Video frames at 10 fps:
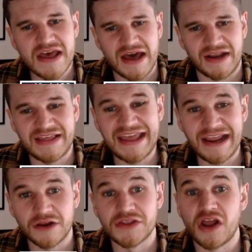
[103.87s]
and I think
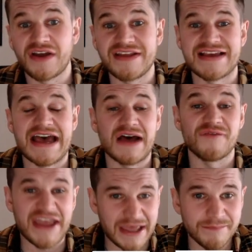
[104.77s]
England are lucky to have
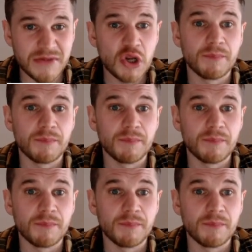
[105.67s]
him,